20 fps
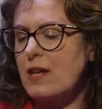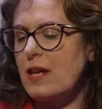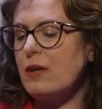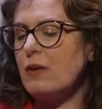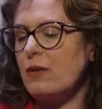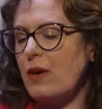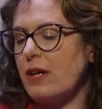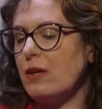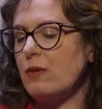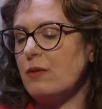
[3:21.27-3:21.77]
I
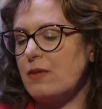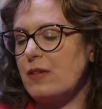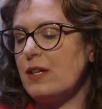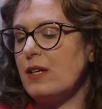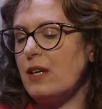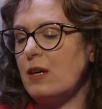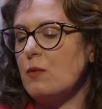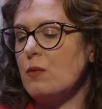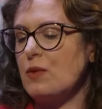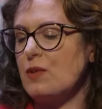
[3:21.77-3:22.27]
don't I don't think
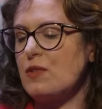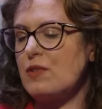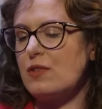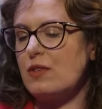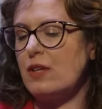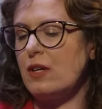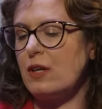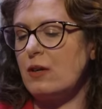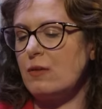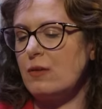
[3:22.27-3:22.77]
he was,
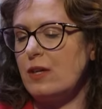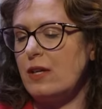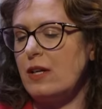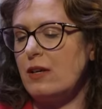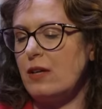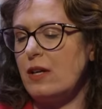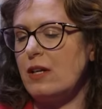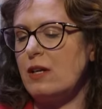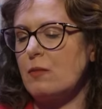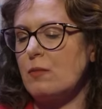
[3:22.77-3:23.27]
you know, he,
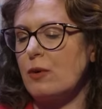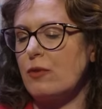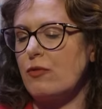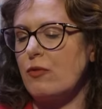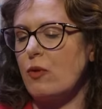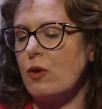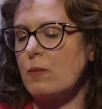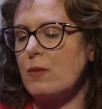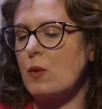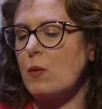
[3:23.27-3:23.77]
didn't
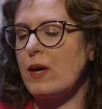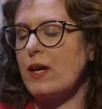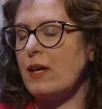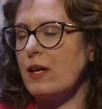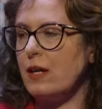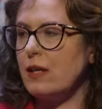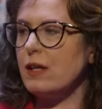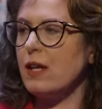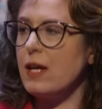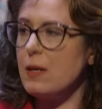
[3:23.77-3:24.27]
perform the way
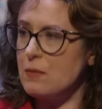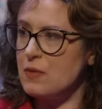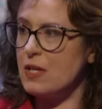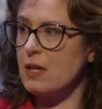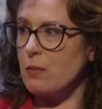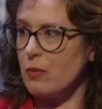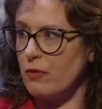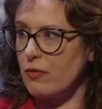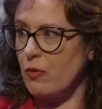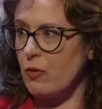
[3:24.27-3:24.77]
he claims he
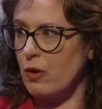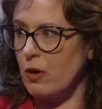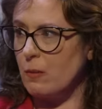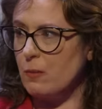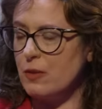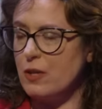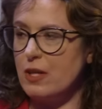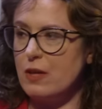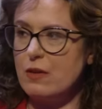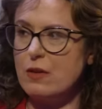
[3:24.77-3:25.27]

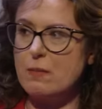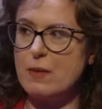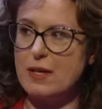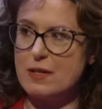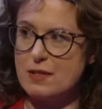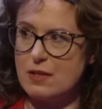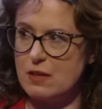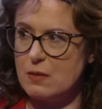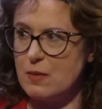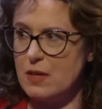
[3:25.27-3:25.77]
performed, you know, the
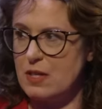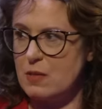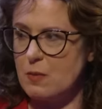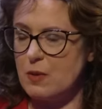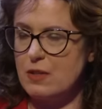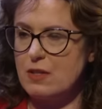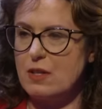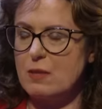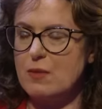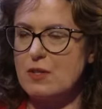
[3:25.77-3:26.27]
best on the
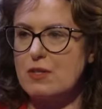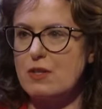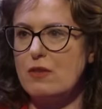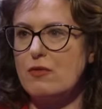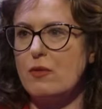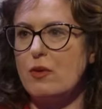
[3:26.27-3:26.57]
baseball team and so